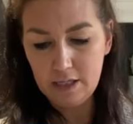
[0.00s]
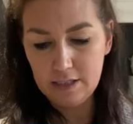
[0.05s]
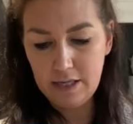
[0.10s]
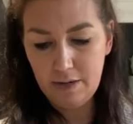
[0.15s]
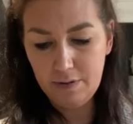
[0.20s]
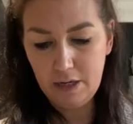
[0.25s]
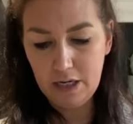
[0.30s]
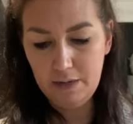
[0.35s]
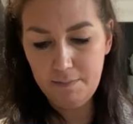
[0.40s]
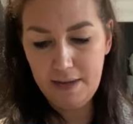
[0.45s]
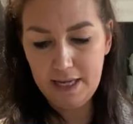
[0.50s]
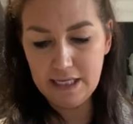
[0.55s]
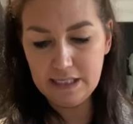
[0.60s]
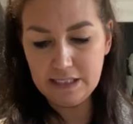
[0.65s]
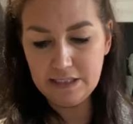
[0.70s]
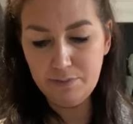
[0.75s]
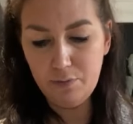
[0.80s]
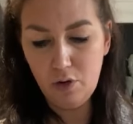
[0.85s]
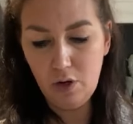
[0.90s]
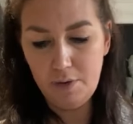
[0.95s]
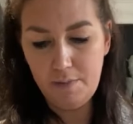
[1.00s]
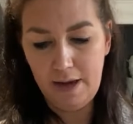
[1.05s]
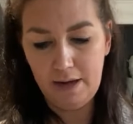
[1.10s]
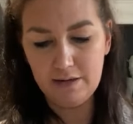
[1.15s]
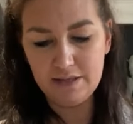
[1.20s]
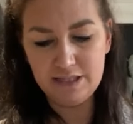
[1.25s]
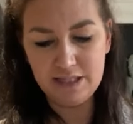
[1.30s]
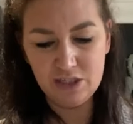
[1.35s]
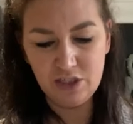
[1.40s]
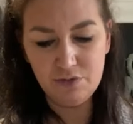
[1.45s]
So I'm going to make a small
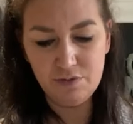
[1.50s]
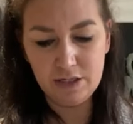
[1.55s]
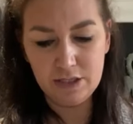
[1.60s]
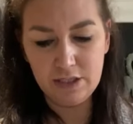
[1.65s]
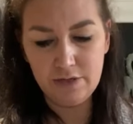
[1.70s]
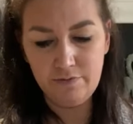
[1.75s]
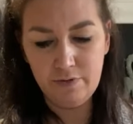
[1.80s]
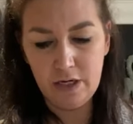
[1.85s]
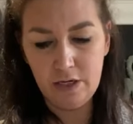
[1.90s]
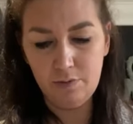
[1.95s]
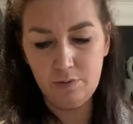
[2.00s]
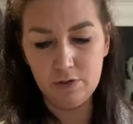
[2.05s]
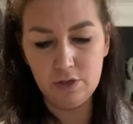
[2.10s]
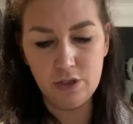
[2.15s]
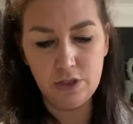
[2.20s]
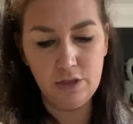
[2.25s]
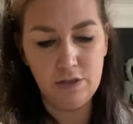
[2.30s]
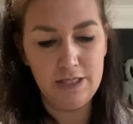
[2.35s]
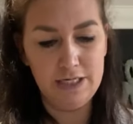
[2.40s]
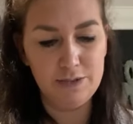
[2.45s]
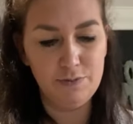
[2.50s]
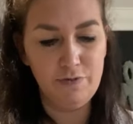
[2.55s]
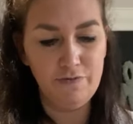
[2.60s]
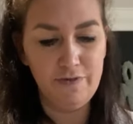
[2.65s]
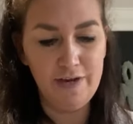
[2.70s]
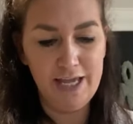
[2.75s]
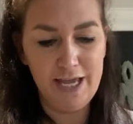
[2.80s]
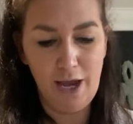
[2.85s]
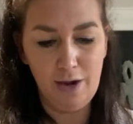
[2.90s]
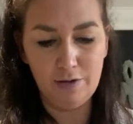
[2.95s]
amount because I do actually really want to do this
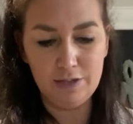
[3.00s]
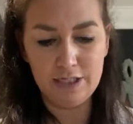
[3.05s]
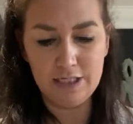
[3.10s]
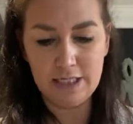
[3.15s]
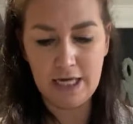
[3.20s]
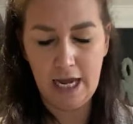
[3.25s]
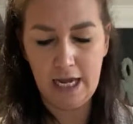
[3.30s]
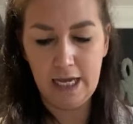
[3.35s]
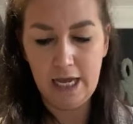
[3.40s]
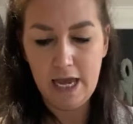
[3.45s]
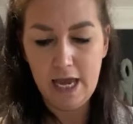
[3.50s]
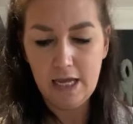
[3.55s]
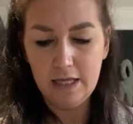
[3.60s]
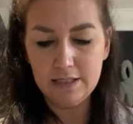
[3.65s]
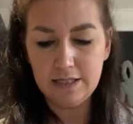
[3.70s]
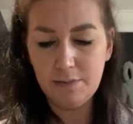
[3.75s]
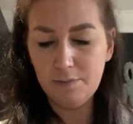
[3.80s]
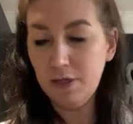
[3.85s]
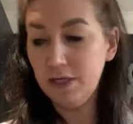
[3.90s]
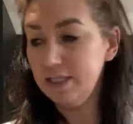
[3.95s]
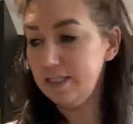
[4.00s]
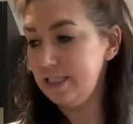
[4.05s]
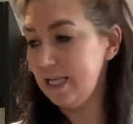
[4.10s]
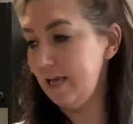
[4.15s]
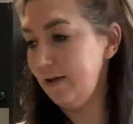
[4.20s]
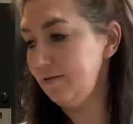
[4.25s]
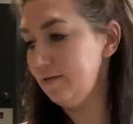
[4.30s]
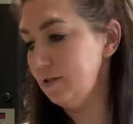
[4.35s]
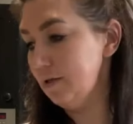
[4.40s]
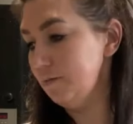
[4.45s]
with Leo today. So I'm going to
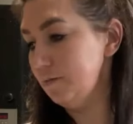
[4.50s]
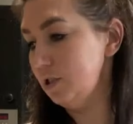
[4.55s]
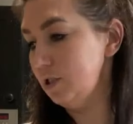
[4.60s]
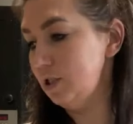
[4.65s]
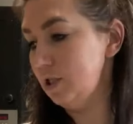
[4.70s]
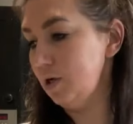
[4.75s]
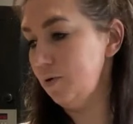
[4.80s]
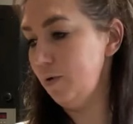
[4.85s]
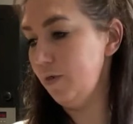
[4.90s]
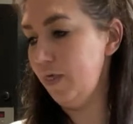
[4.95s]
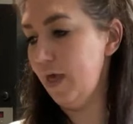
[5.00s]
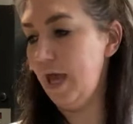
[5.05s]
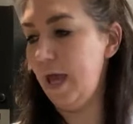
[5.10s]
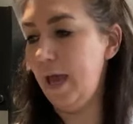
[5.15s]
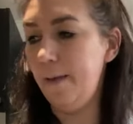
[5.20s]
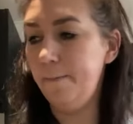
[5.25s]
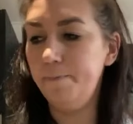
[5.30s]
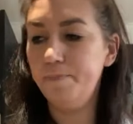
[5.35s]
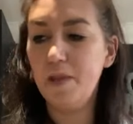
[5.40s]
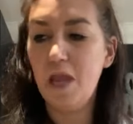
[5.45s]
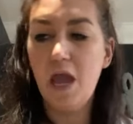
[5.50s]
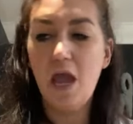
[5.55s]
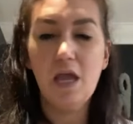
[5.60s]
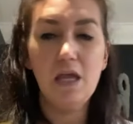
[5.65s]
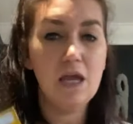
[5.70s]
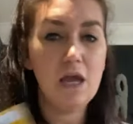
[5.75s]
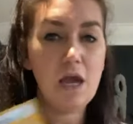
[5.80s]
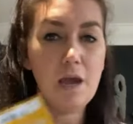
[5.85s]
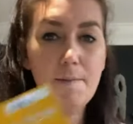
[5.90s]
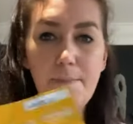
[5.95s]
save some to do with him.
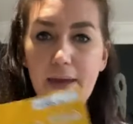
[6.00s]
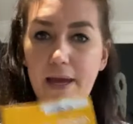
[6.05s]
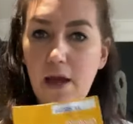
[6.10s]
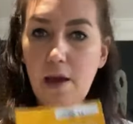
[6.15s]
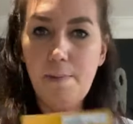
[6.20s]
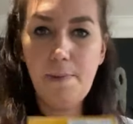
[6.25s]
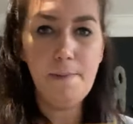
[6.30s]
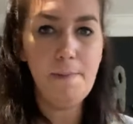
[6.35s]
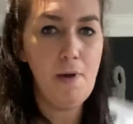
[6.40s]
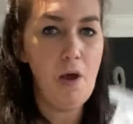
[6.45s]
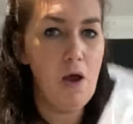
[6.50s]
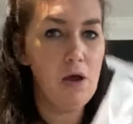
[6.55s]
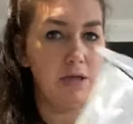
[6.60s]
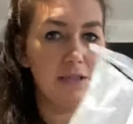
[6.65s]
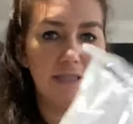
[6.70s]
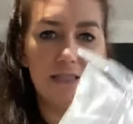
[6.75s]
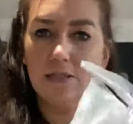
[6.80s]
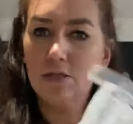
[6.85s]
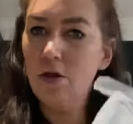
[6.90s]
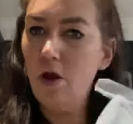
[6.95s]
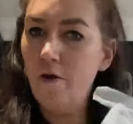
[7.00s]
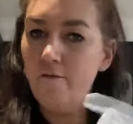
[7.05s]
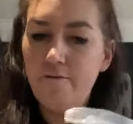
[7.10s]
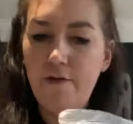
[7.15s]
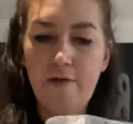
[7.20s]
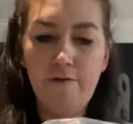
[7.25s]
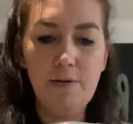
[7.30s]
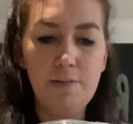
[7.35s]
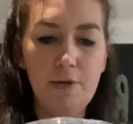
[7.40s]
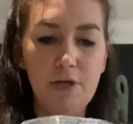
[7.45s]
You can pick up a box. It's
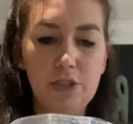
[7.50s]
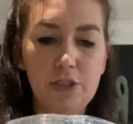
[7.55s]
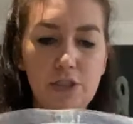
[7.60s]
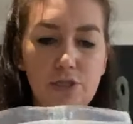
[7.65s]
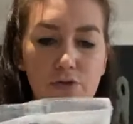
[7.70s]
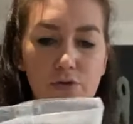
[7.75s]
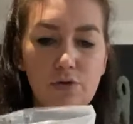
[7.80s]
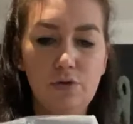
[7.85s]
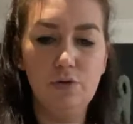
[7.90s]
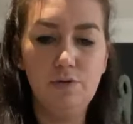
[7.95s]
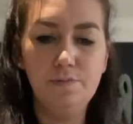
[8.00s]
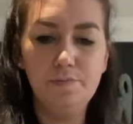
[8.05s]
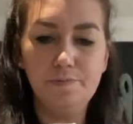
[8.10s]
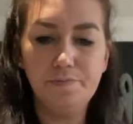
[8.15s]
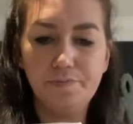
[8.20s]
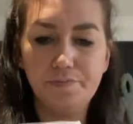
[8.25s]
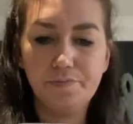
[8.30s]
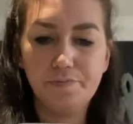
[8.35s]
not very much at all.